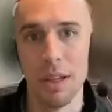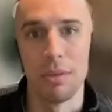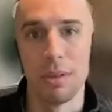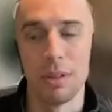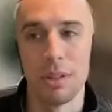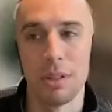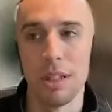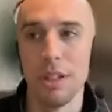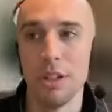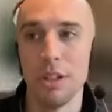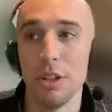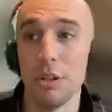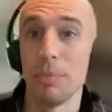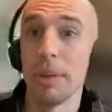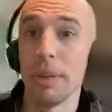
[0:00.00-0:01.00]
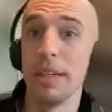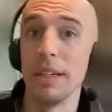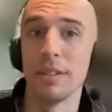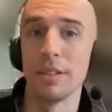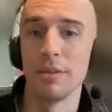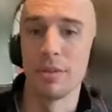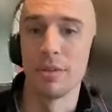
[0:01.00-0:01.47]
singular
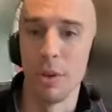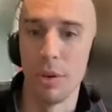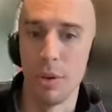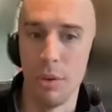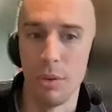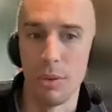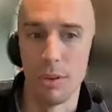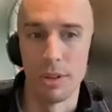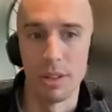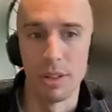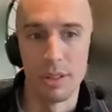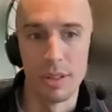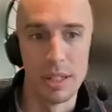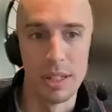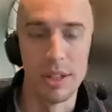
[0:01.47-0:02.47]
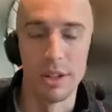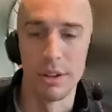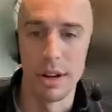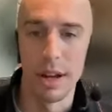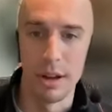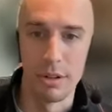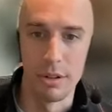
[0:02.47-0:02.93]
piece of code or this
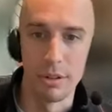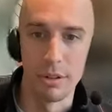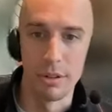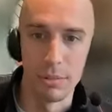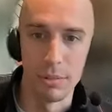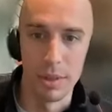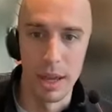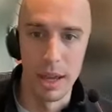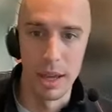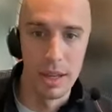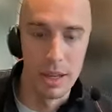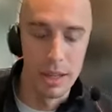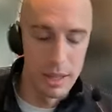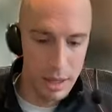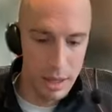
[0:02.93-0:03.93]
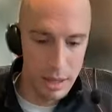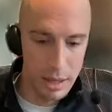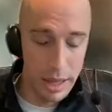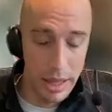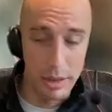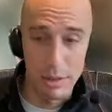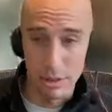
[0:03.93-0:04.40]
singular algorithm that
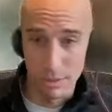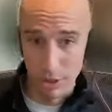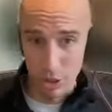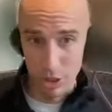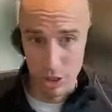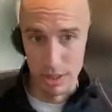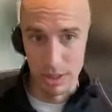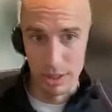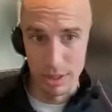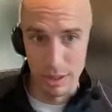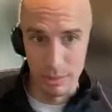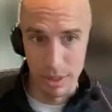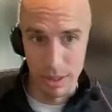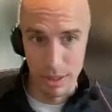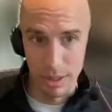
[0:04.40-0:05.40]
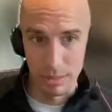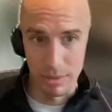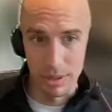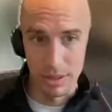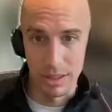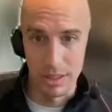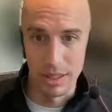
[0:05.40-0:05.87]
allows a machine to become
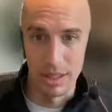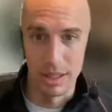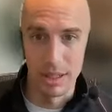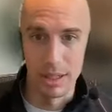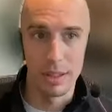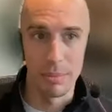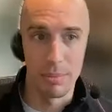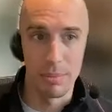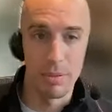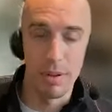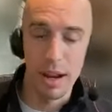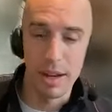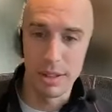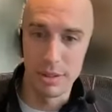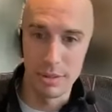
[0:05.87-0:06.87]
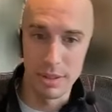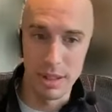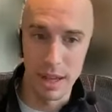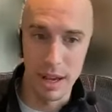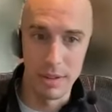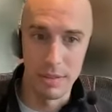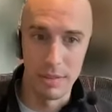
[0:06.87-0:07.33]
sentient. The practical
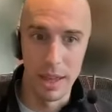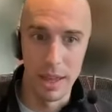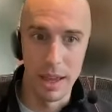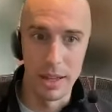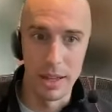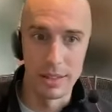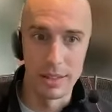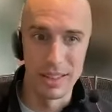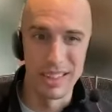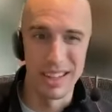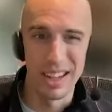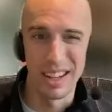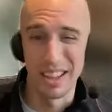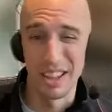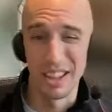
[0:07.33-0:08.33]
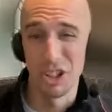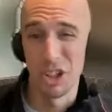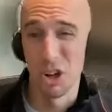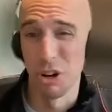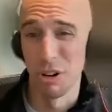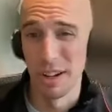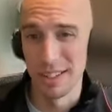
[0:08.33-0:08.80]
side of that is it's kind of like the
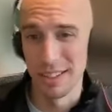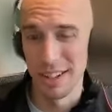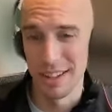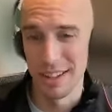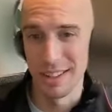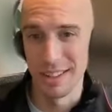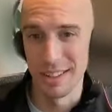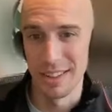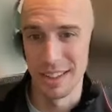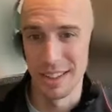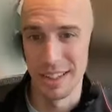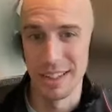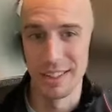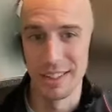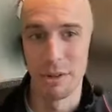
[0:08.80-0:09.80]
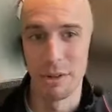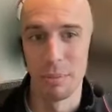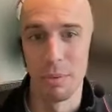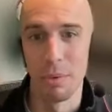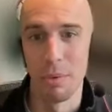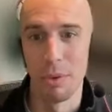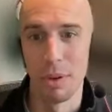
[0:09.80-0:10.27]
Turing test. Is like, is there a
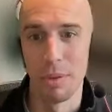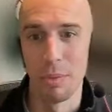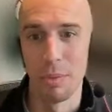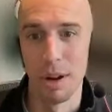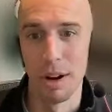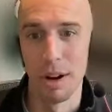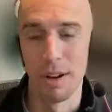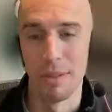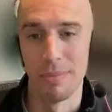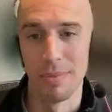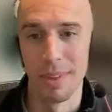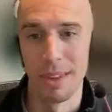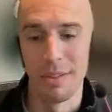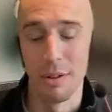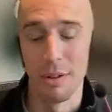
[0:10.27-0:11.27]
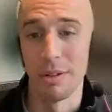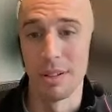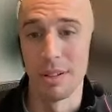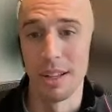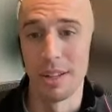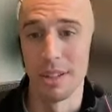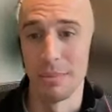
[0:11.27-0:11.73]
point where, for all
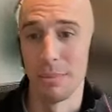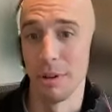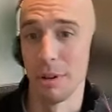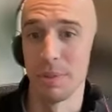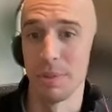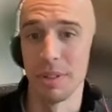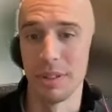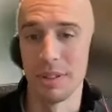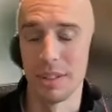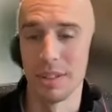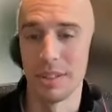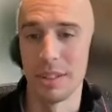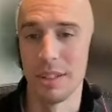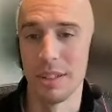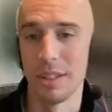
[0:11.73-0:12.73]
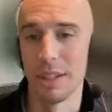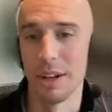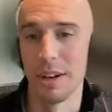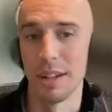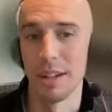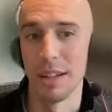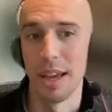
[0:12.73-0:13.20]
intents and purposes, the
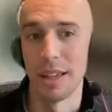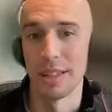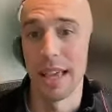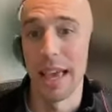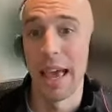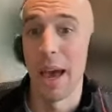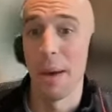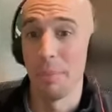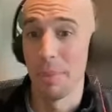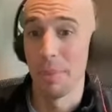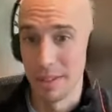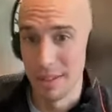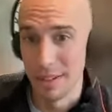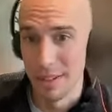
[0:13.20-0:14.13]
singularity has happened